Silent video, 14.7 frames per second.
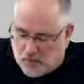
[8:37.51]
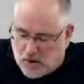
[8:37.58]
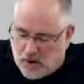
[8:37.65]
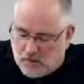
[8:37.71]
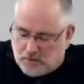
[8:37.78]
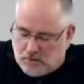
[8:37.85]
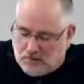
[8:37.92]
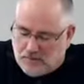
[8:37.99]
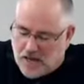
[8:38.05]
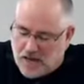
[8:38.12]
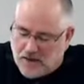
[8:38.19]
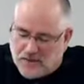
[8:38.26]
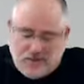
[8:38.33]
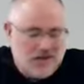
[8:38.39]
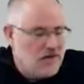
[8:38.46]
problem,
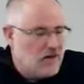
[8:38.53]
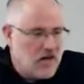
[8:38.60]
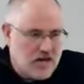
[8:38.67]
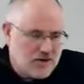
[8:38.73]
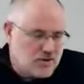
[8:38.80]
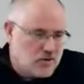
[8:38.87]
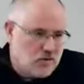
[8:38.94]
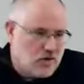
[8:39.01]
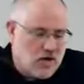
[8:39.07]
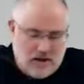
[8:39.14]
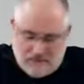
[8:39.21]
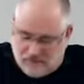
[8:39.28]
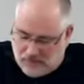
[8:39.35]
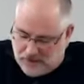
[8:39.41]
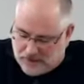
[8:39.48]
not a theological
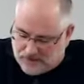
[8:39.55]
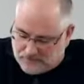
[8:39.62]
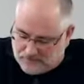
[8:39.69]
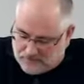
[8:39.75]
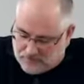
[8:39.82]
conflict.